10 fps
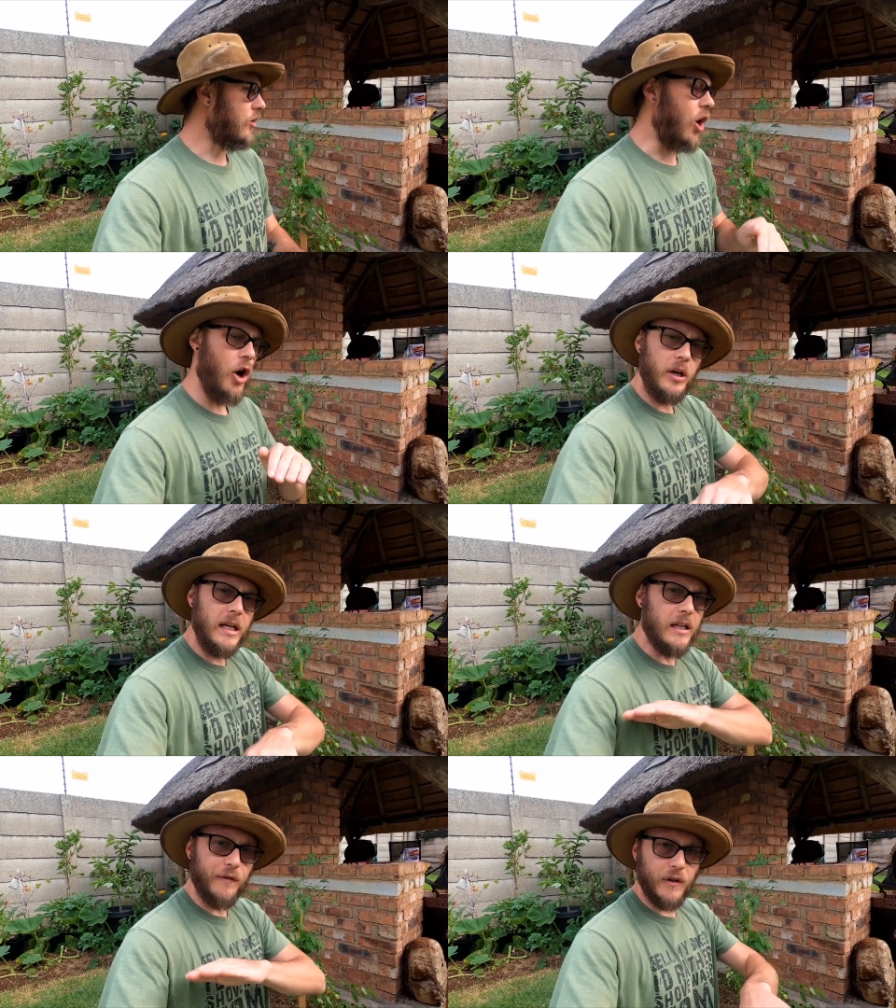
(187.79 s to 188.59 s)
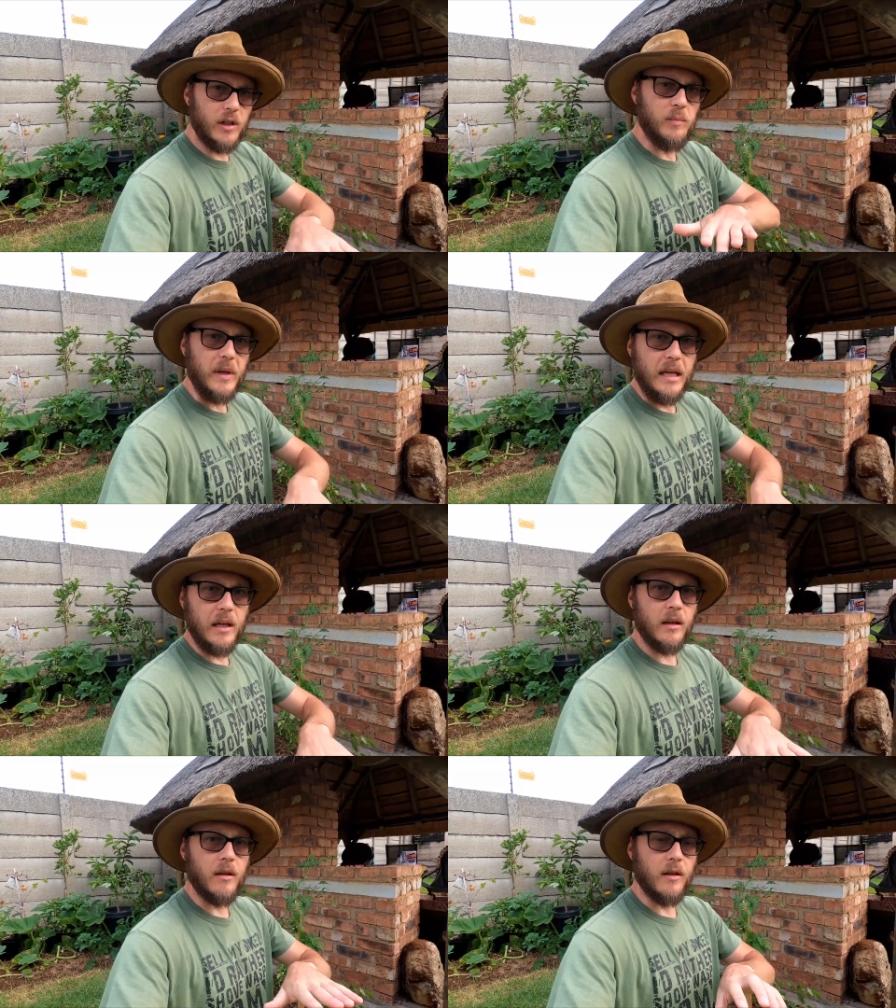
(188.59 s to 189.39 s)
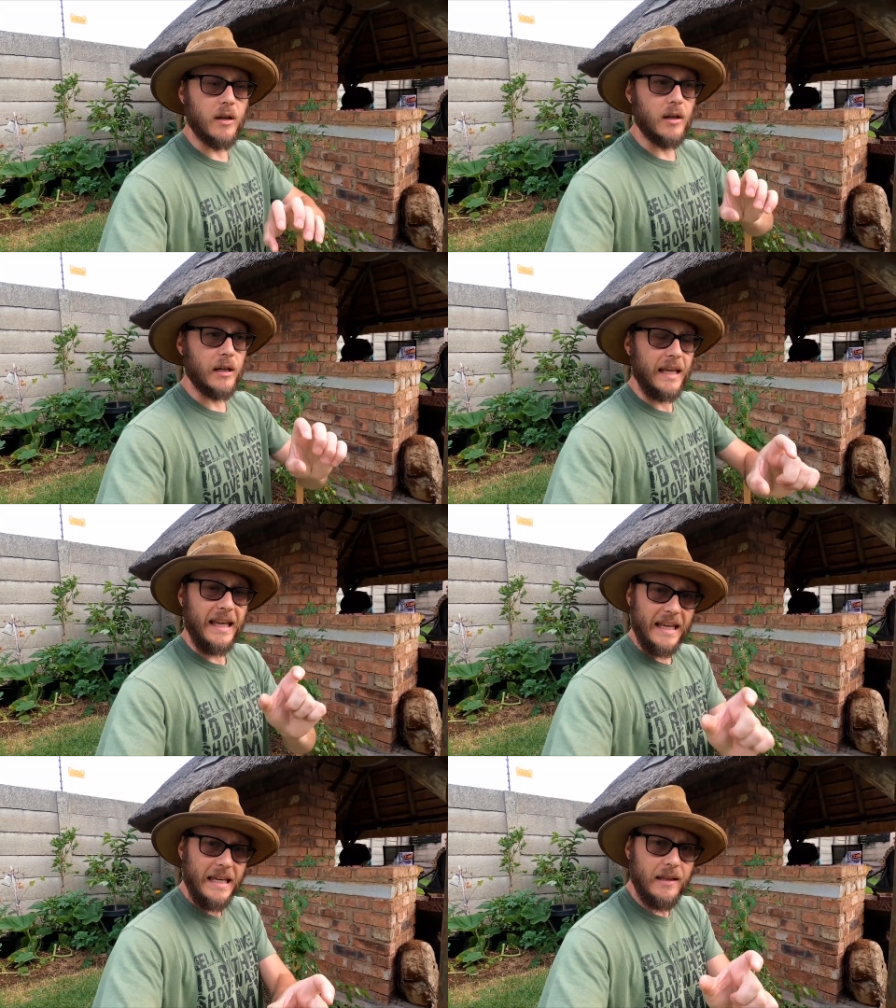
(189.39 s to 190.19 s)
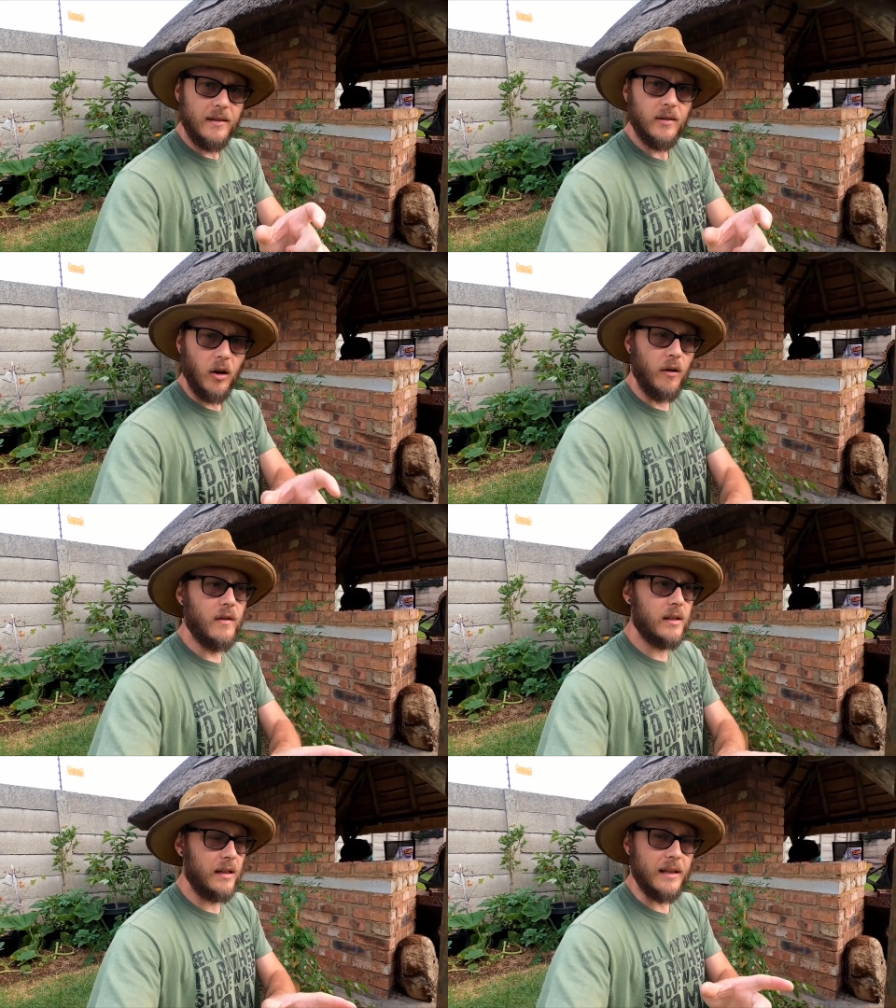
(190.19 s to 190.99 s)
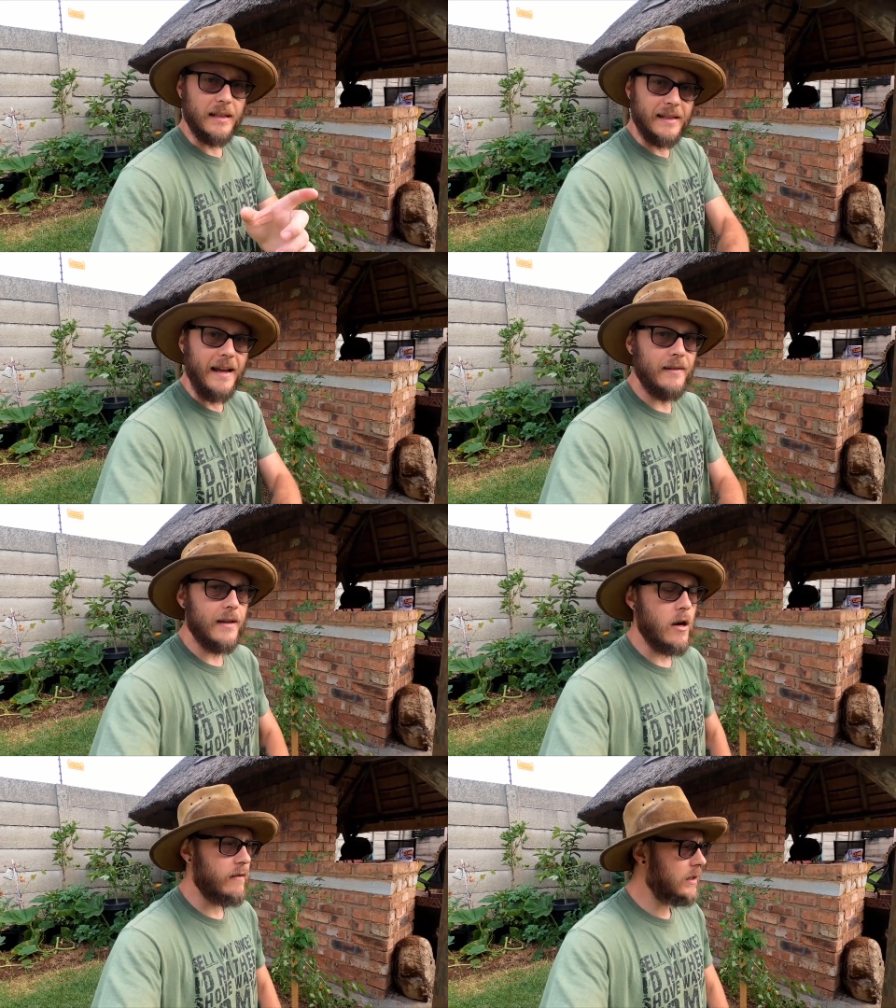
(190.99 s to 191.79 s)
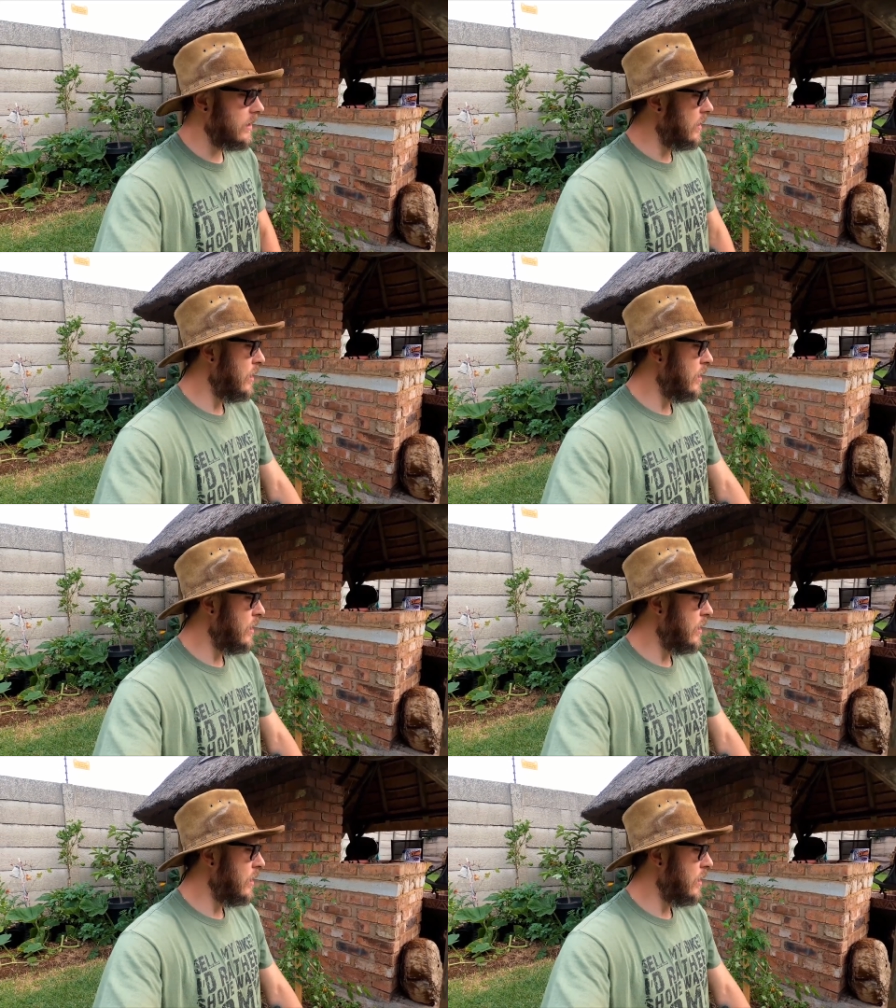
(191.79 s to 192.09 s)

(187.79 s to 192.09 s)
the only difference being the heat of the sun, the intensity of it,